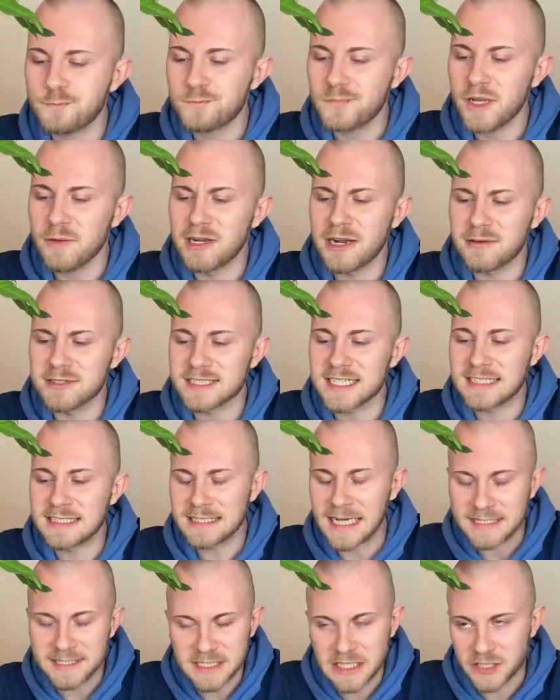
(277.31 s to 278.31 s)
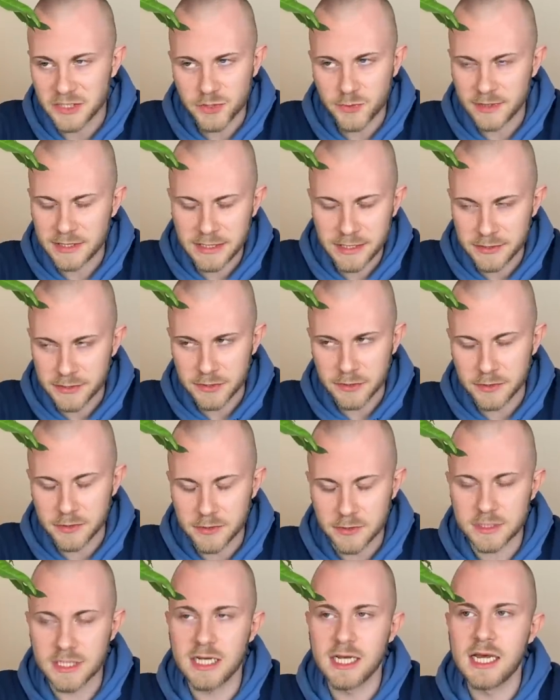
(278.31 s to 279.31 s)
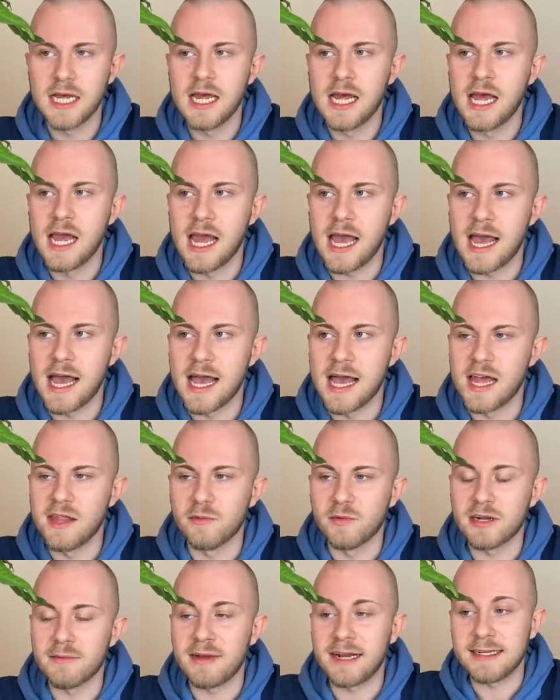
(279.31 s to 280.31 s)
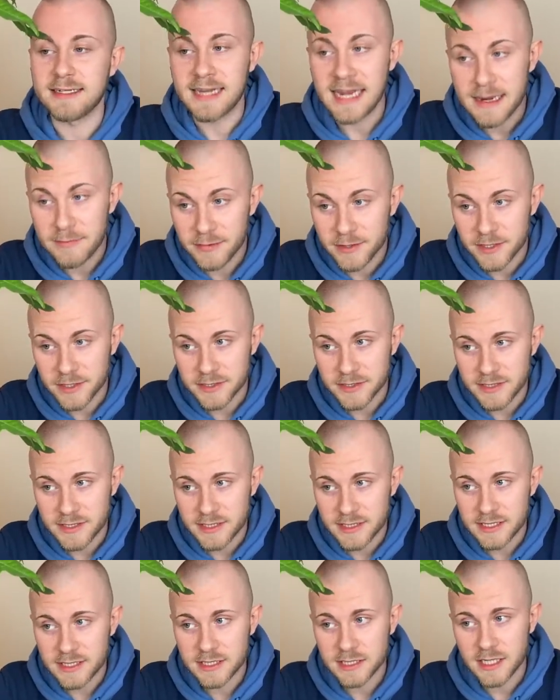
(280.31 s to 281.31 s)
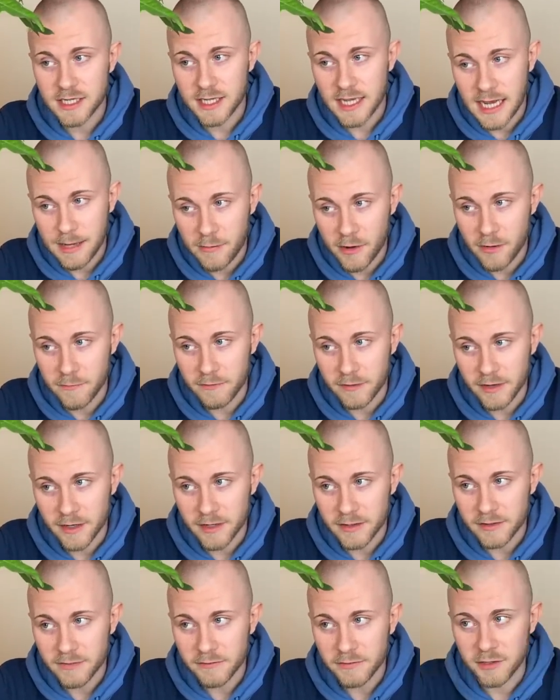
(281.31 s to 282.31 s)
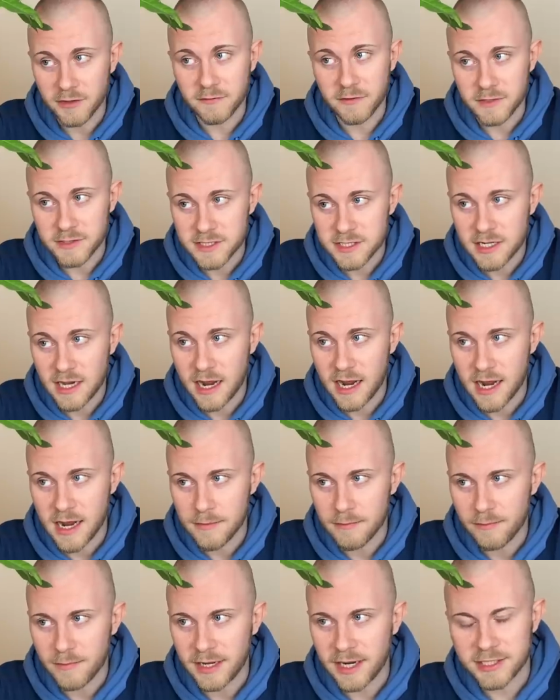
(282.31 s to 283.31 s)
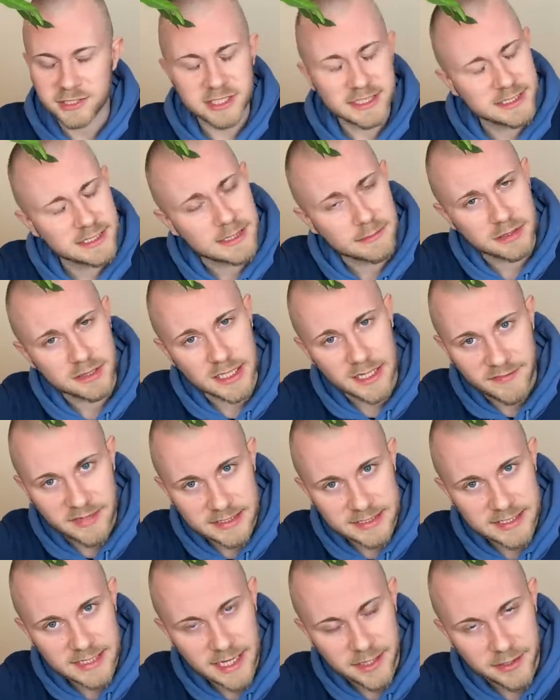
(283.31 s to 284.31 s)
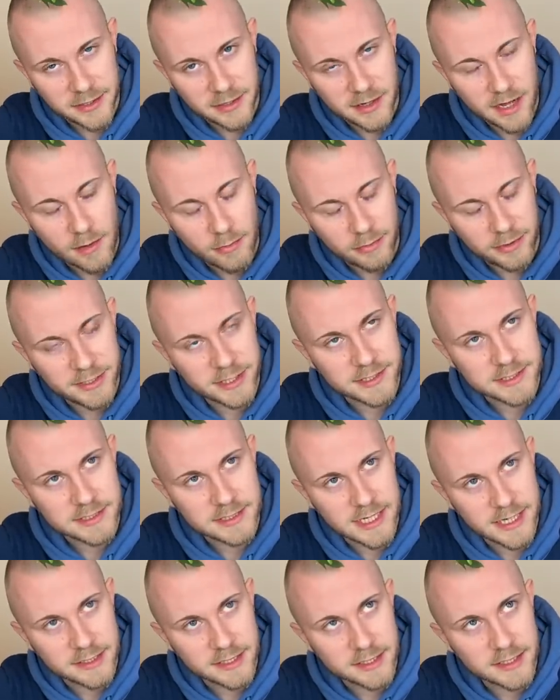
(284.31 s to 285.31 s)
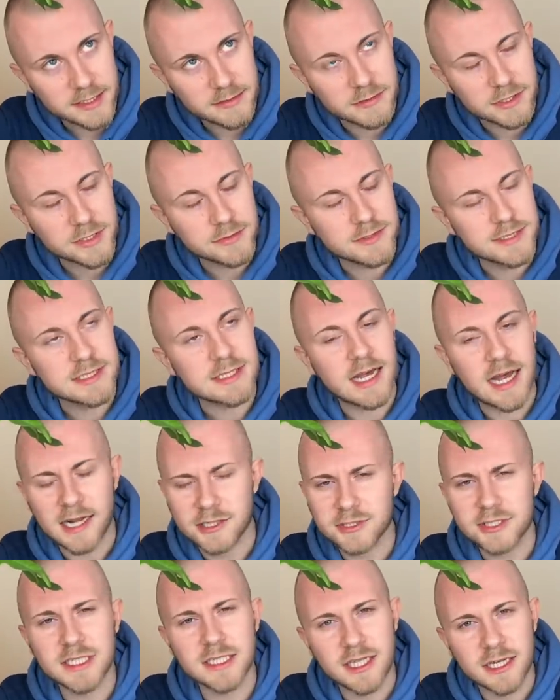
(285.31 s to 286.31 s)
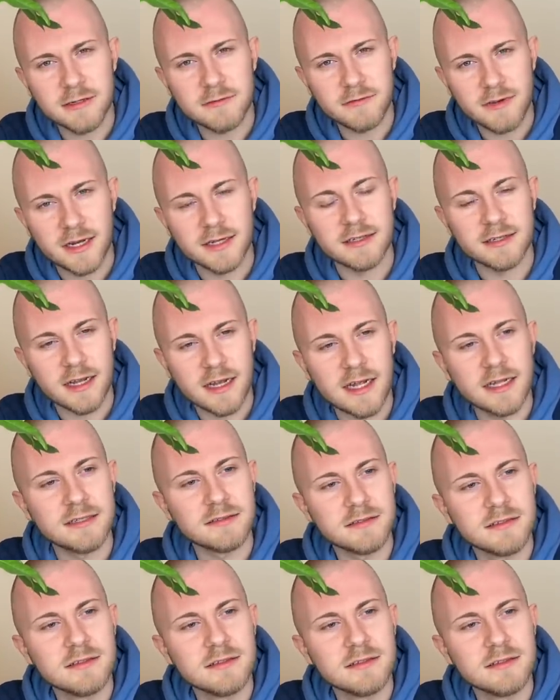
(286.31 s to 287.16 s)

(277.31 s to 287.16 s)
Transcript: when I was like nineteen or twenty years old, and one of my neighbors came over for the first time. We actually ended up living together a couple of years later, which was actually a lot of fun. I It